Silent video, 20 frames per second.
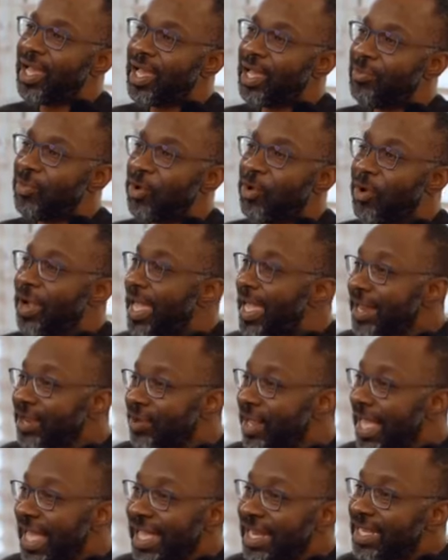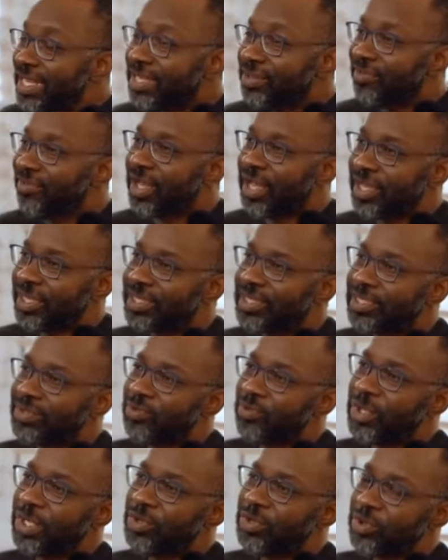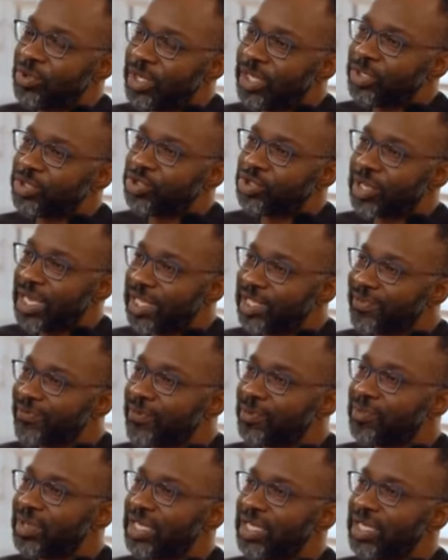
um, or in any device where you, you can transfer